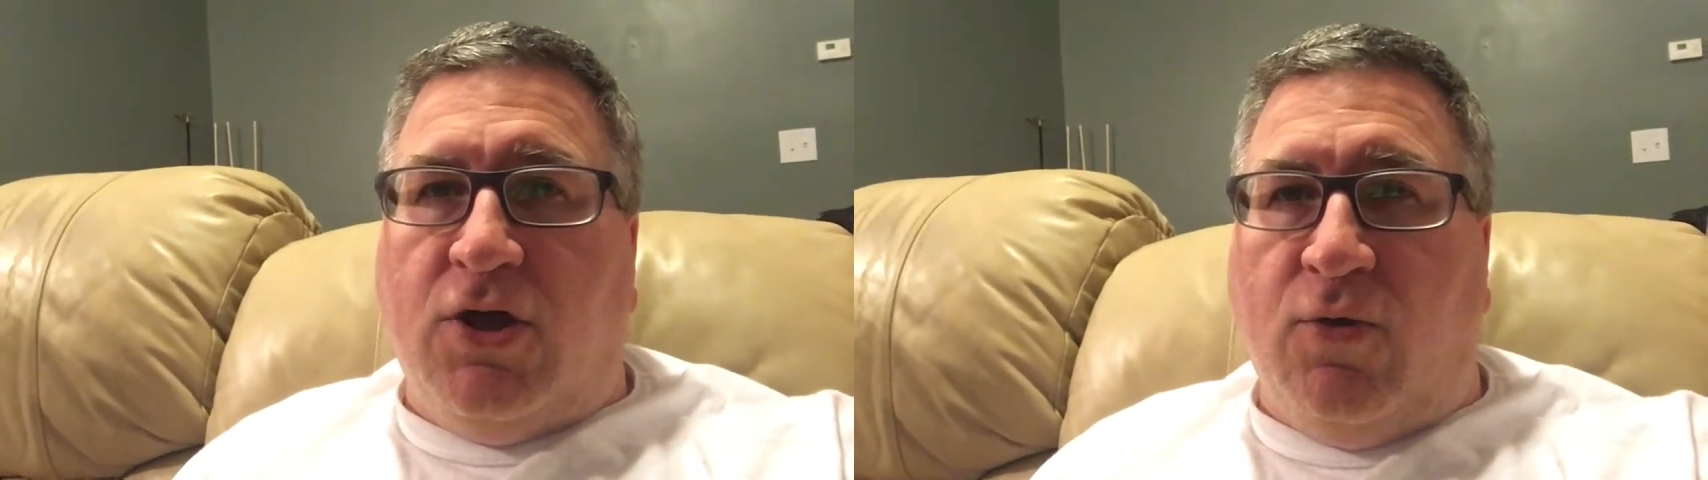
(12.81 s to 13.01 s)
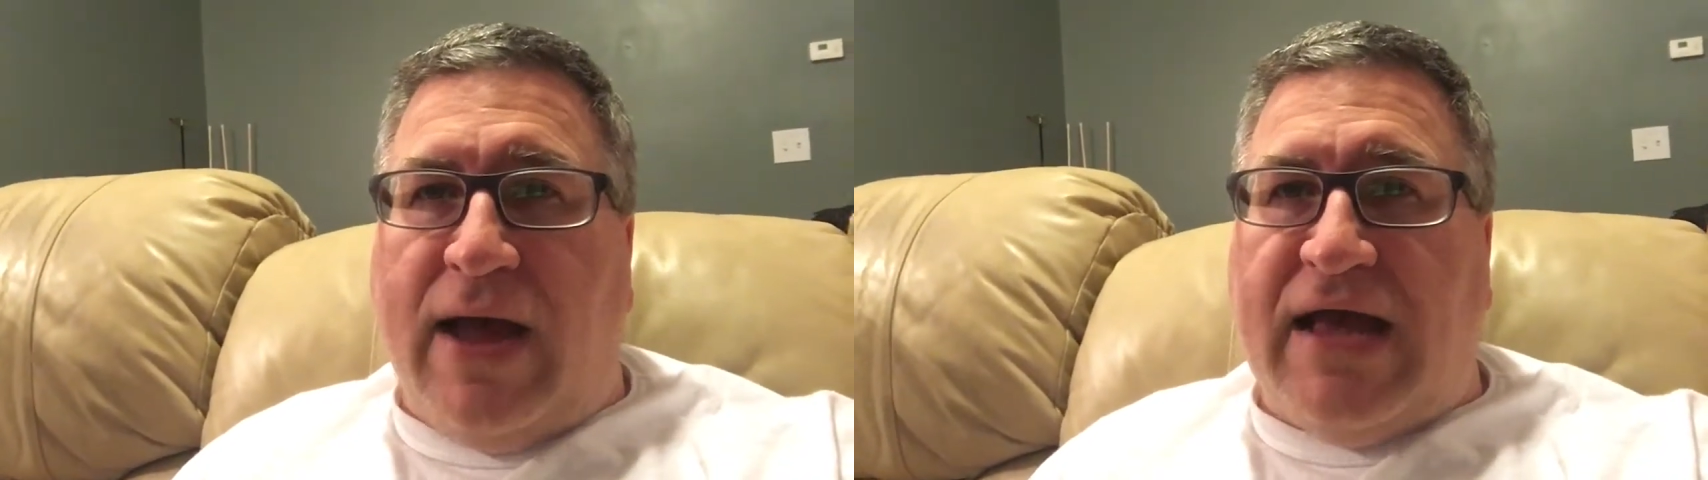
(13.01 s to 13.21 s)

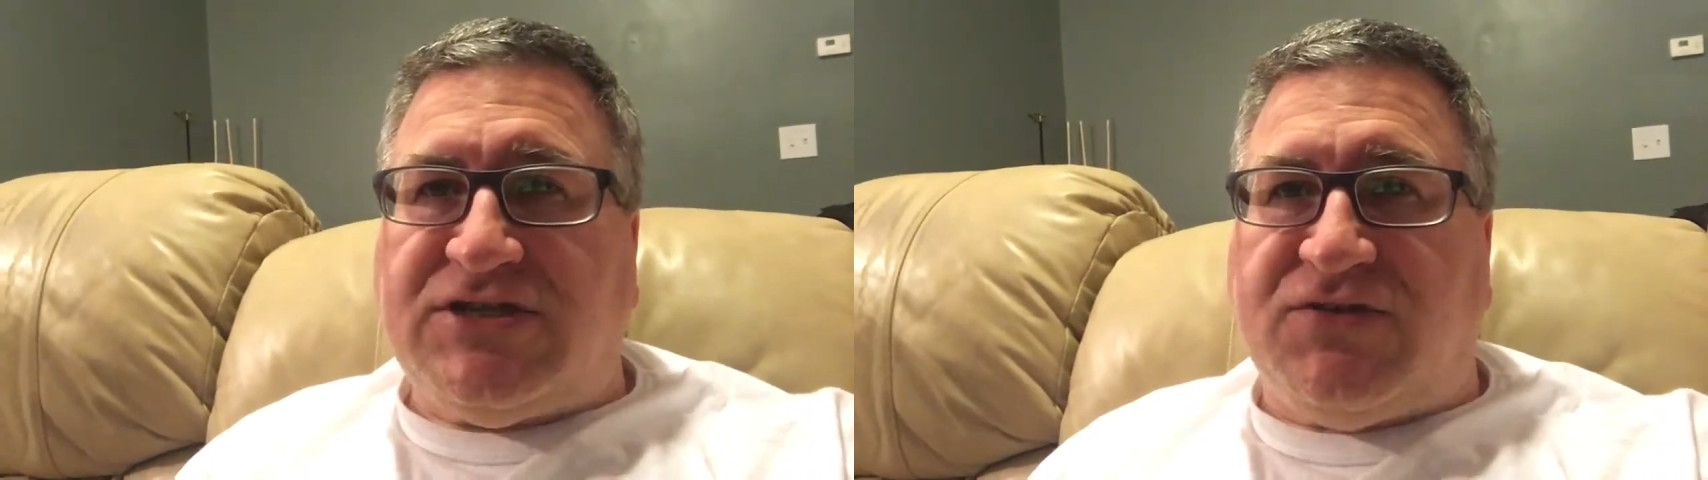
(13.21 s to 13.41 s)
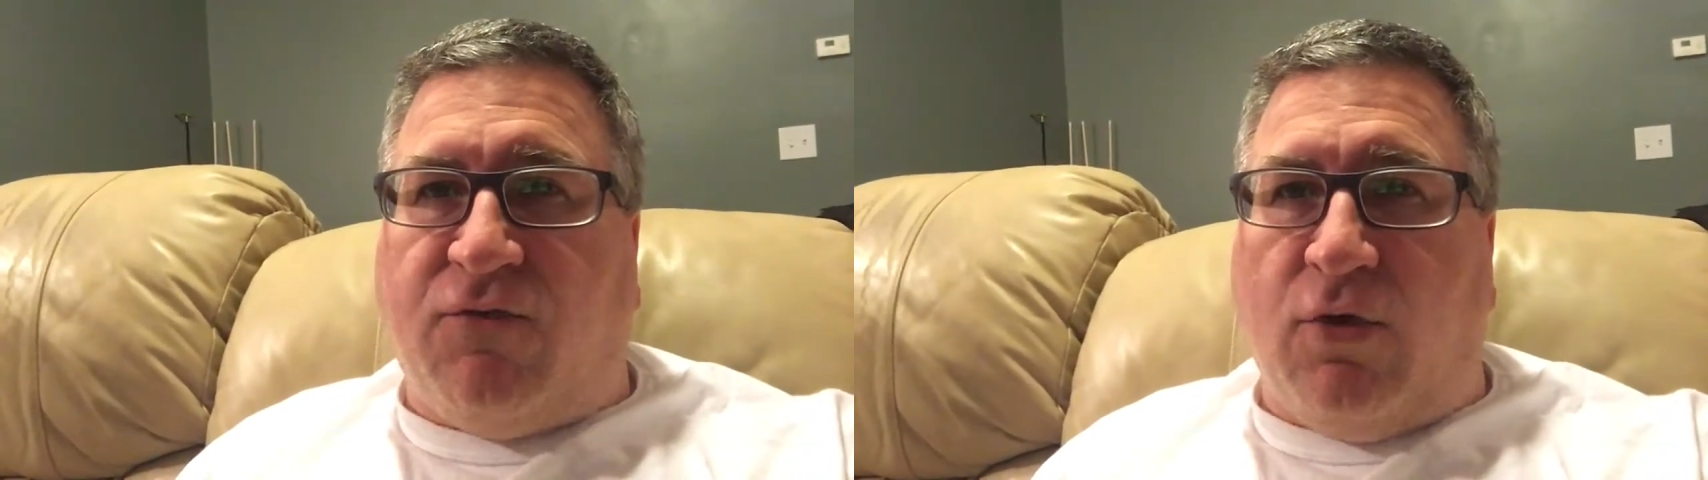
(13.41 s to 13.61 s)
who
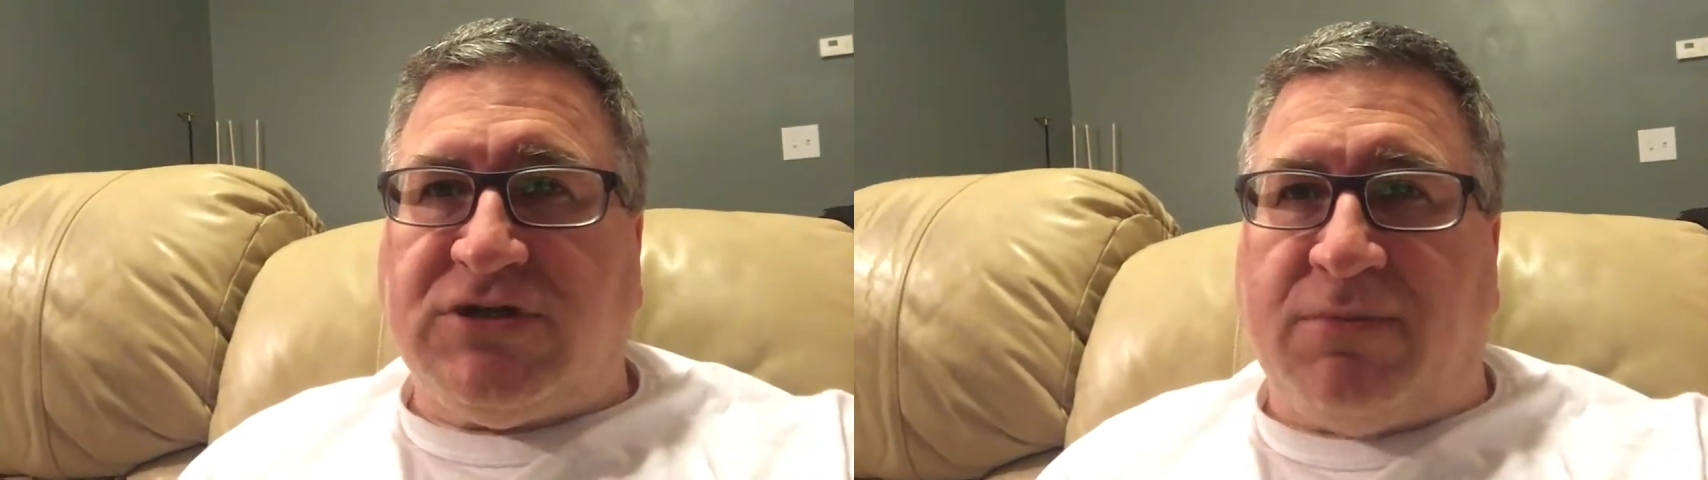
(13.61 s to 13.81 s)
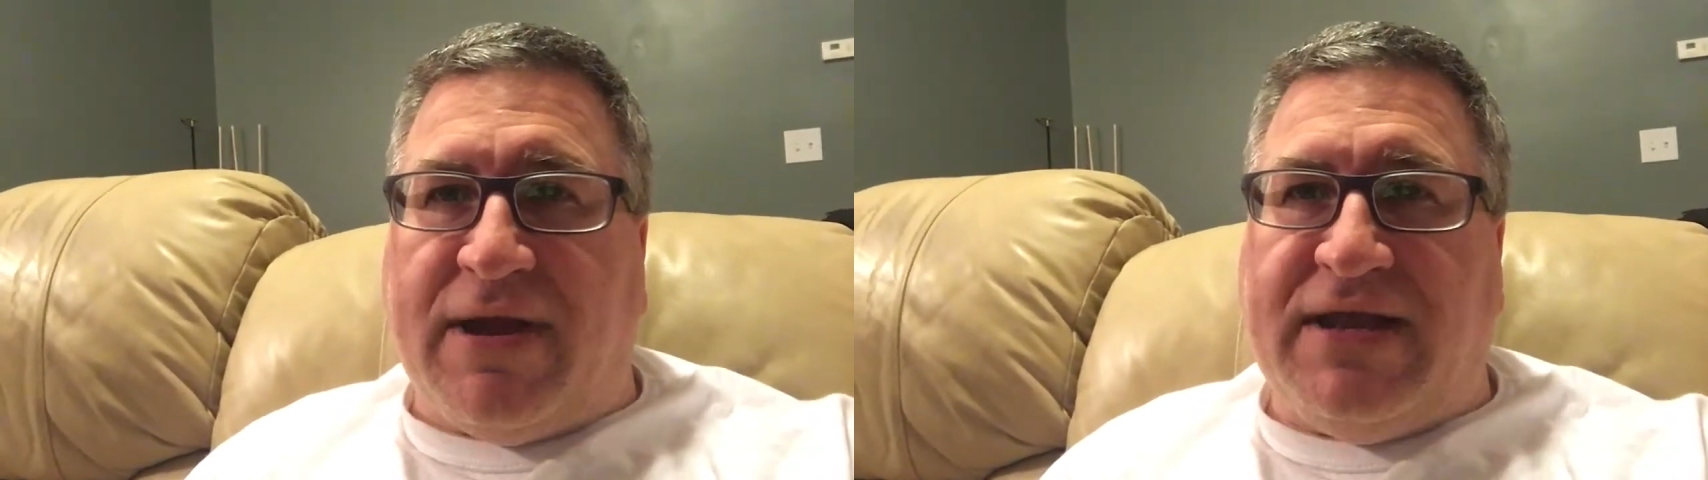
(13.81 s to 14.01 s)
asked for
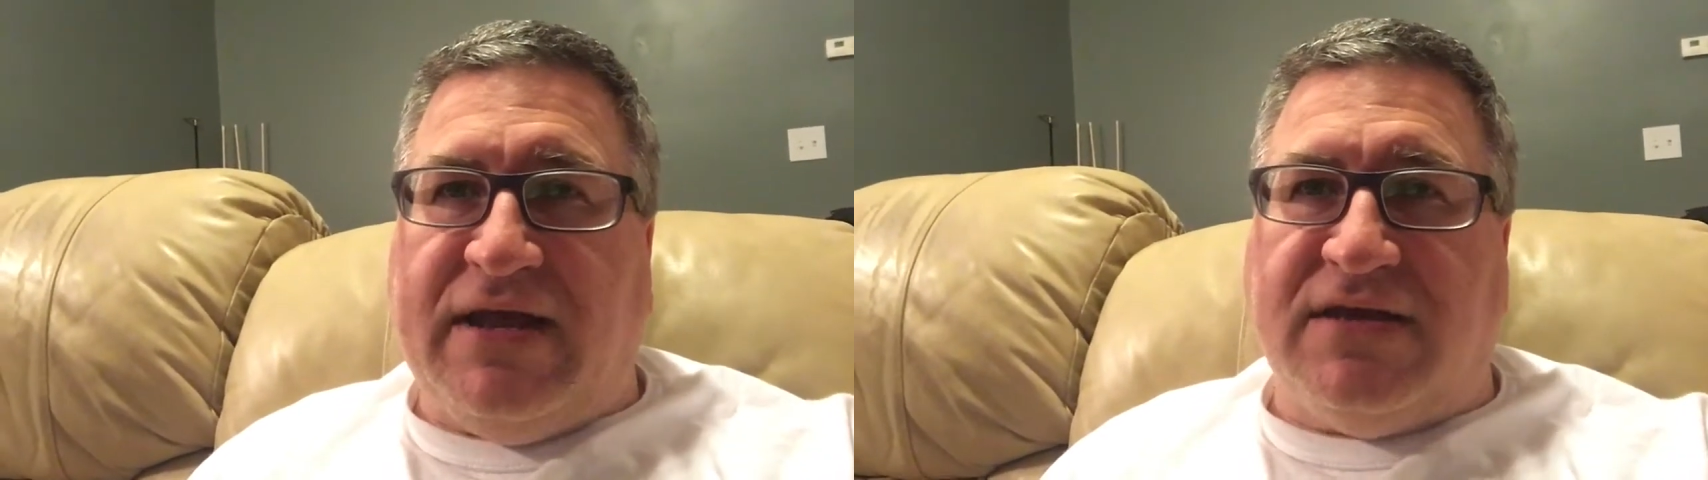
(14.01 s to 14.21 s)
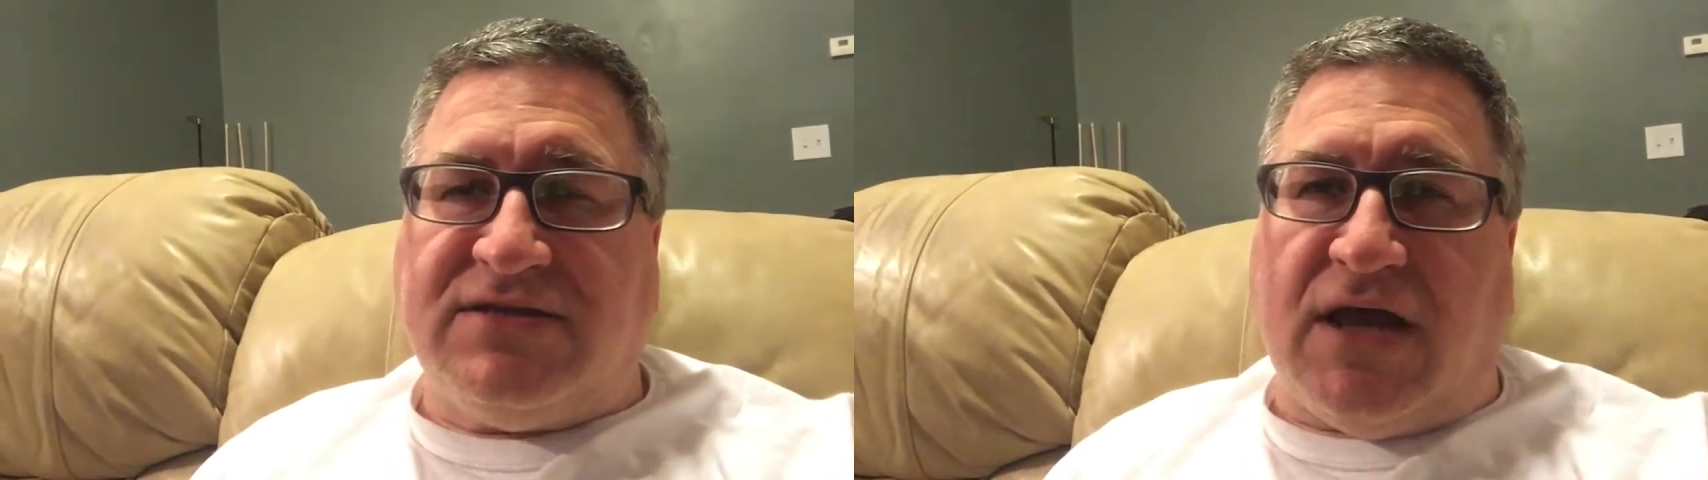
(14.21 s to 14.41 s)
some
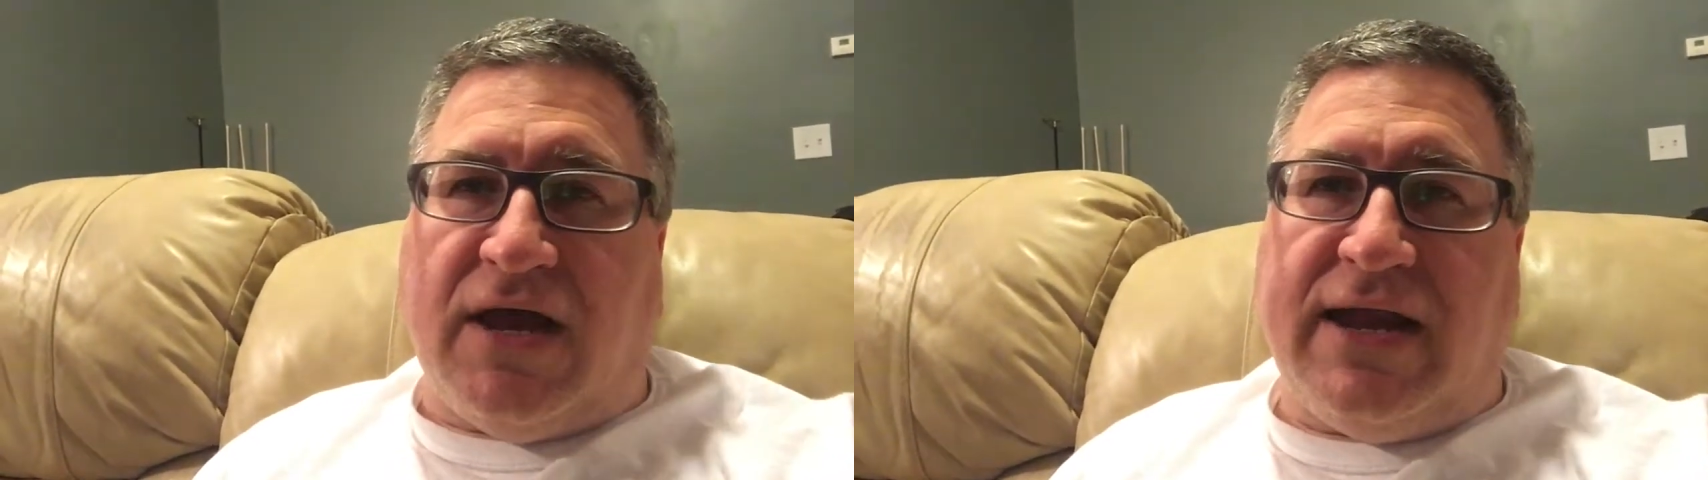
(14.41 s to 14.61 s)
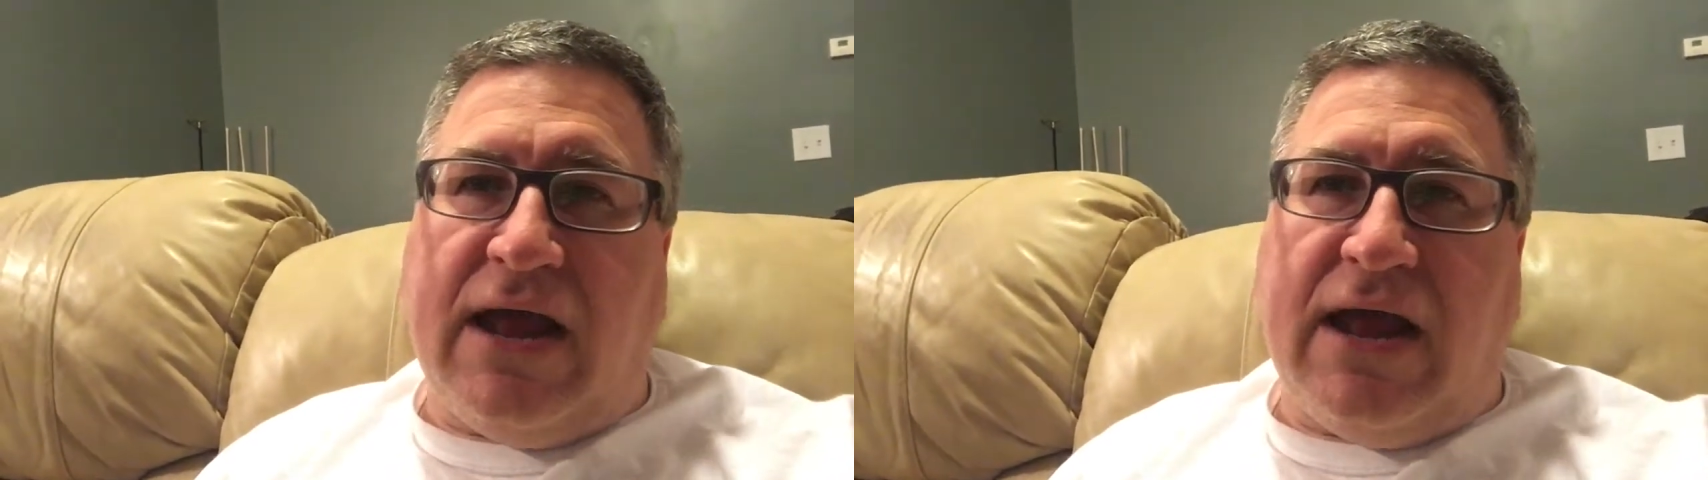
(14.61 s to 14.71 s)
ideas on